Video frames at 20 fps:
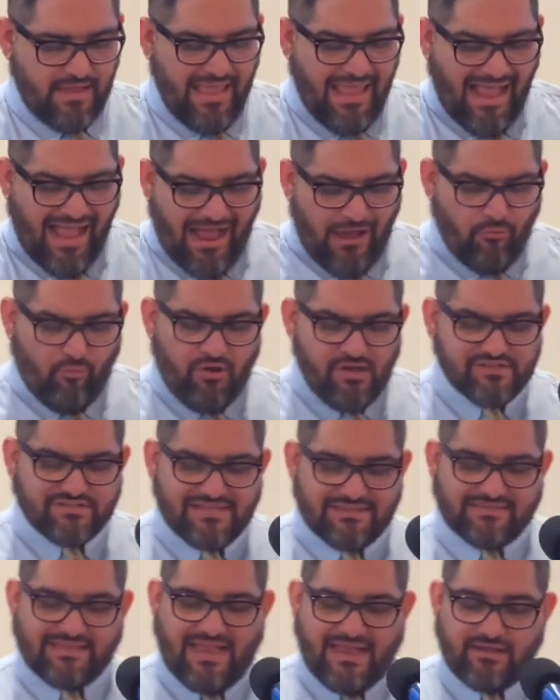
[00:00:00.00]
How was
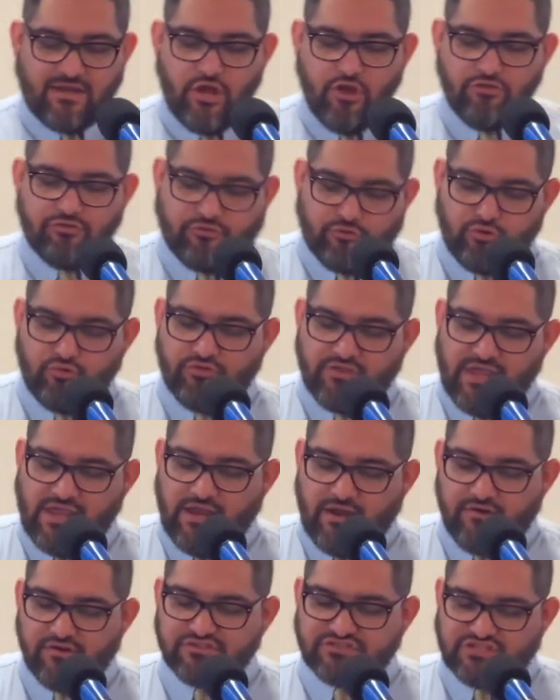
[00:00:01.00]
it that through the
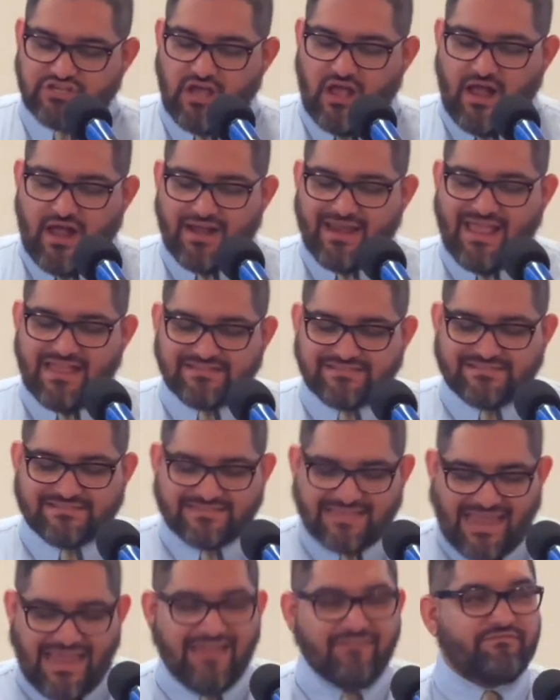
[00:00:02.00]
years God had
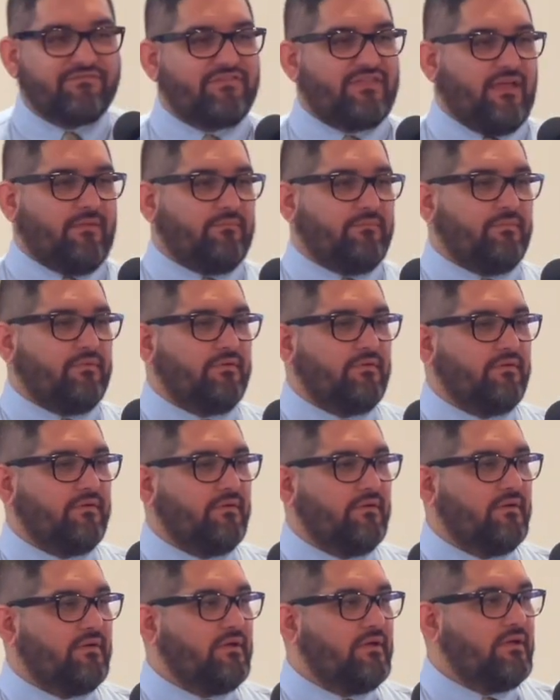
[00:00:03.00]
saved them?
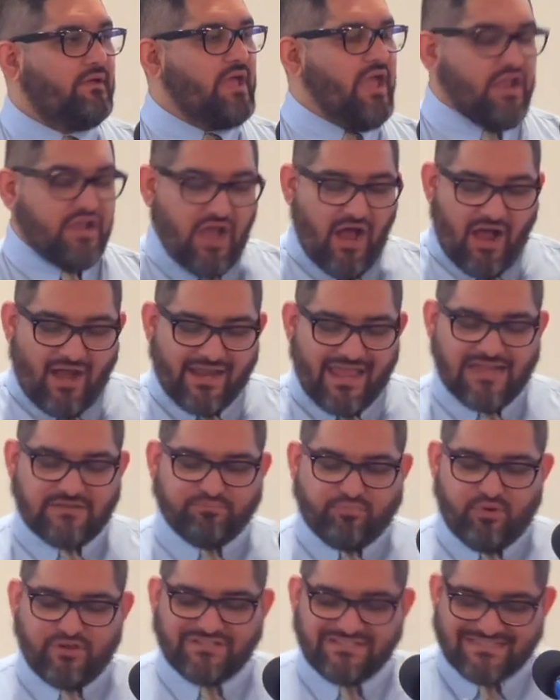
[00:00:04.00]
God
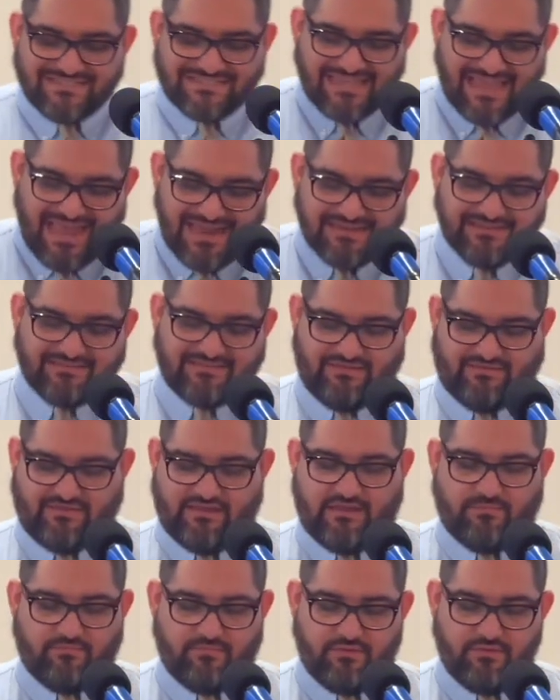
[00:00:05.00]
had protected
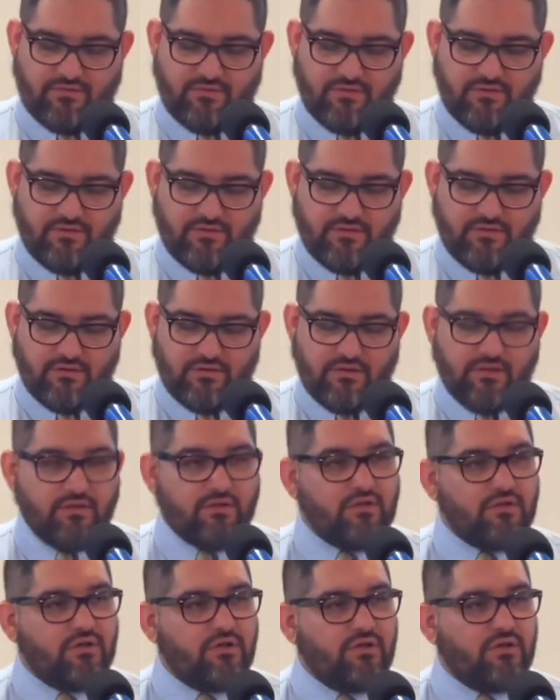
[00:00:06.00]
them.
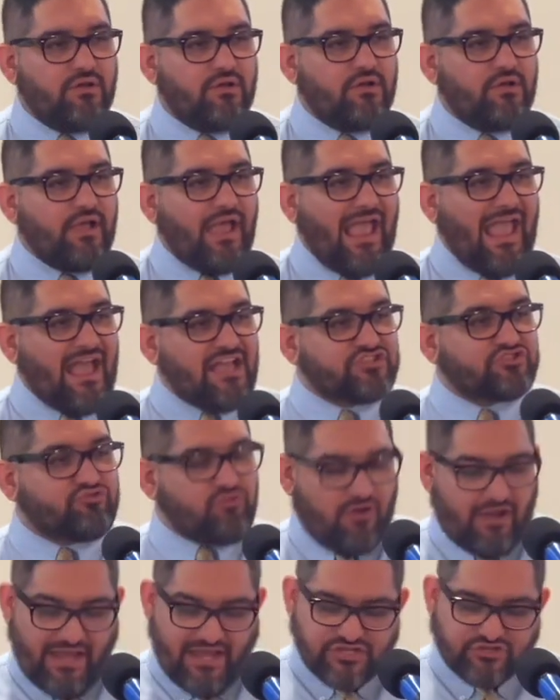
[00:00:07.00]

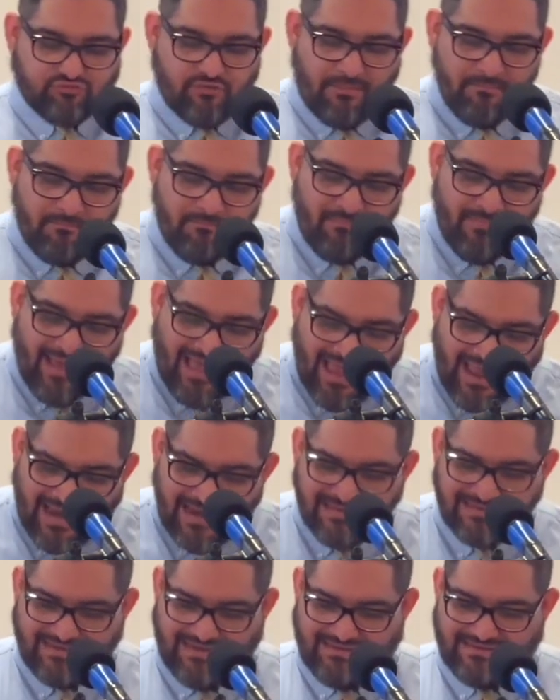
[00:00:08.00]
Ezra is
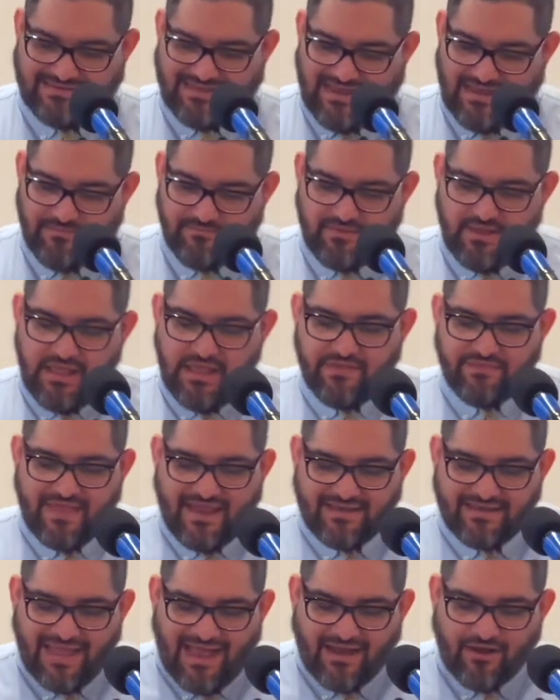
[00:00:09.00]
reminding them
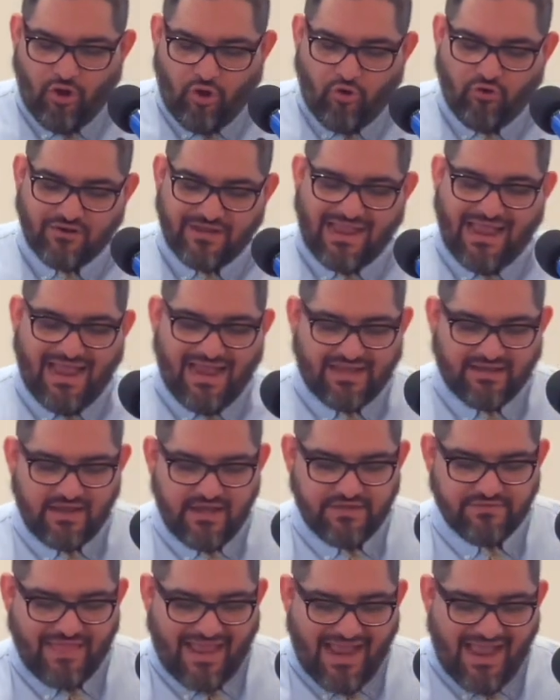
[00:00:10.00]
that not only had
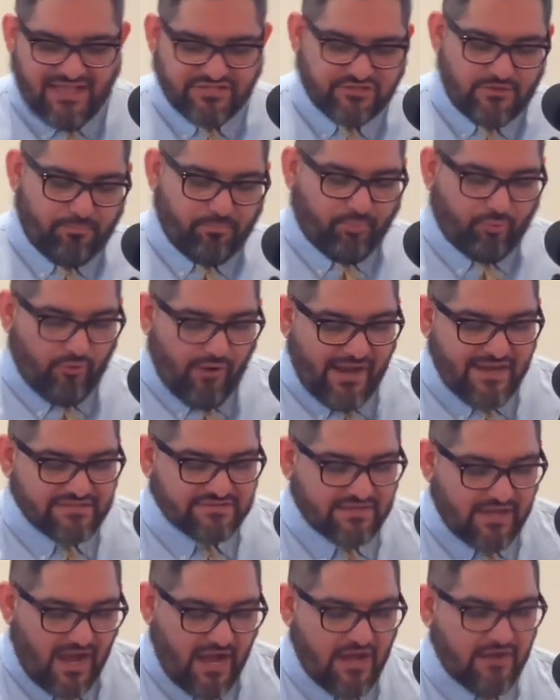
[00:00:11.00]
they had to
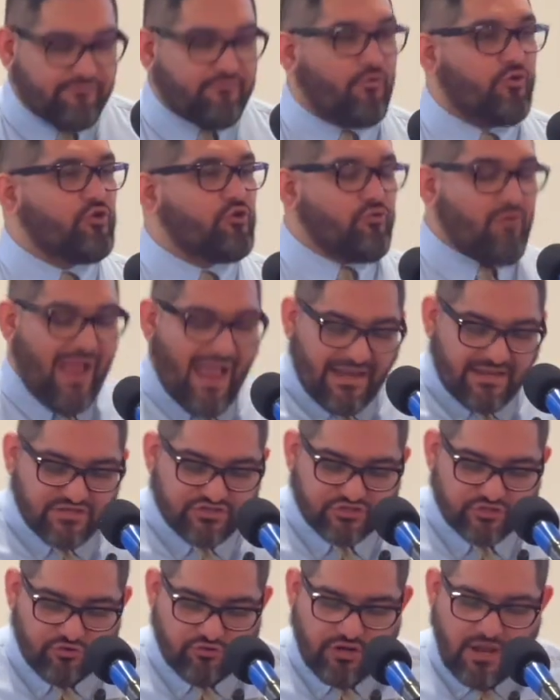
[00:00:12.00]
praise God for
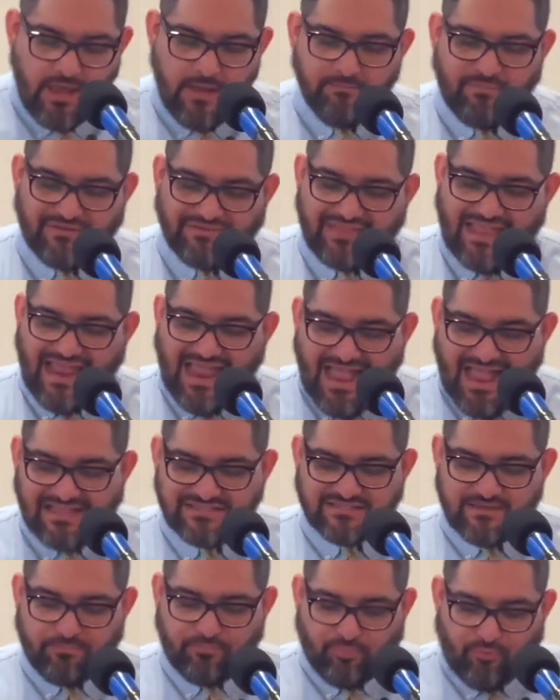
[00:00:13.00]
gratitude, but they
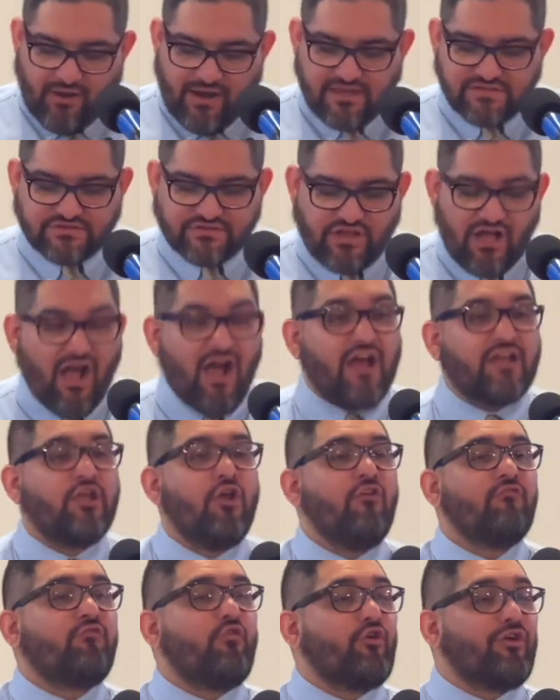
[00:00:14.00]
had to praise God
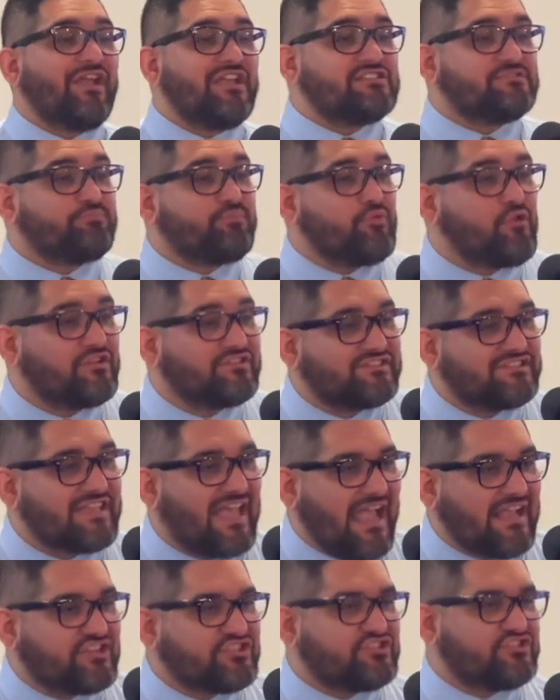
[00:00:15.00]
for his
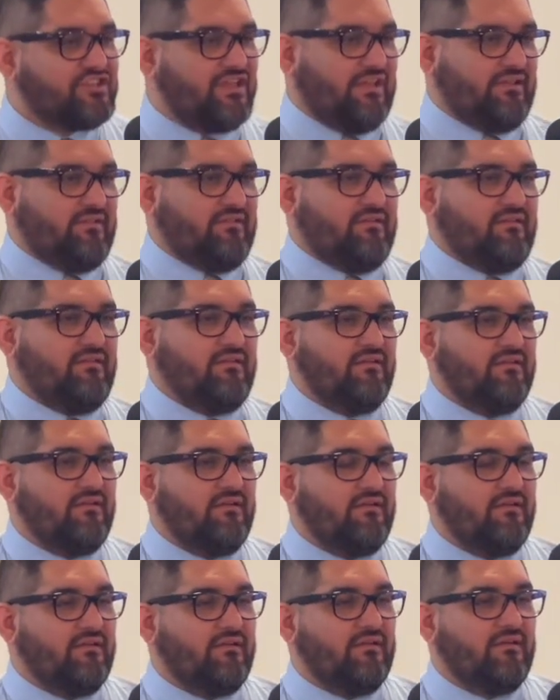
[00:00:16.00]
protection.
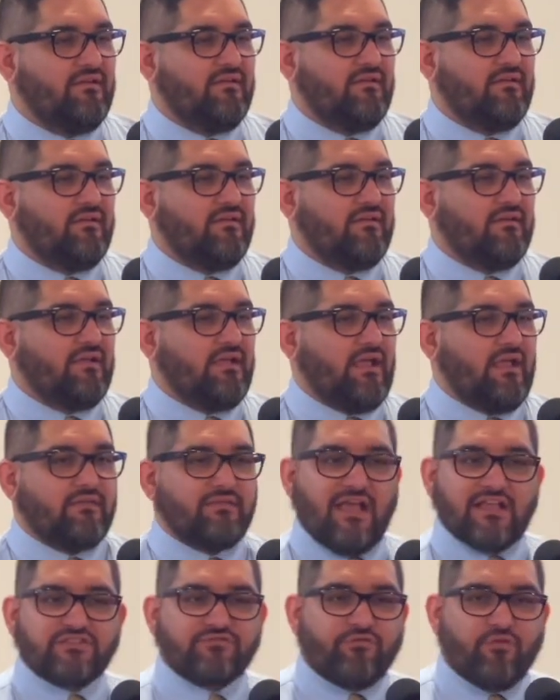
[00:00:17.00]

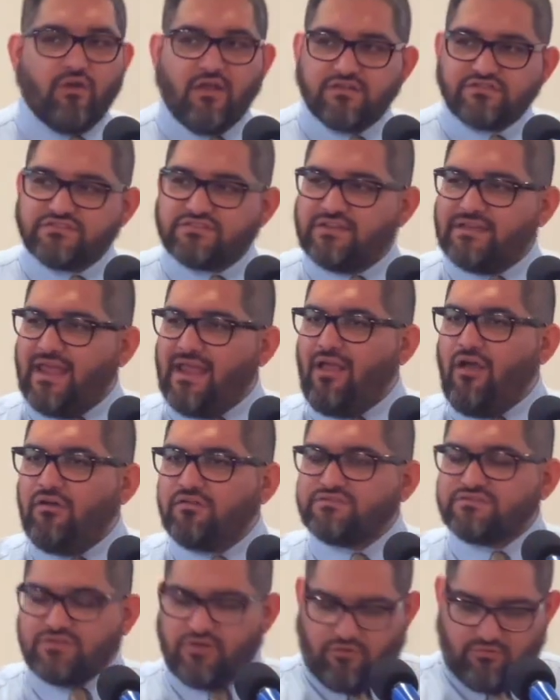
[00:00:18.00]
That's for us today
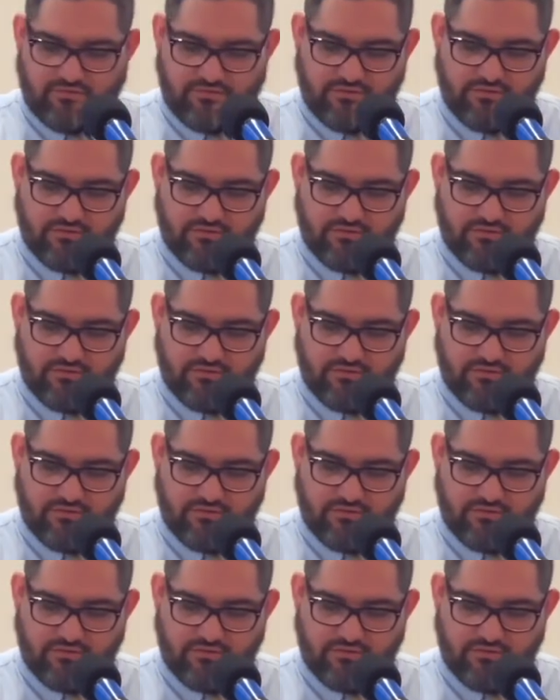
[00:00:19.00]
also.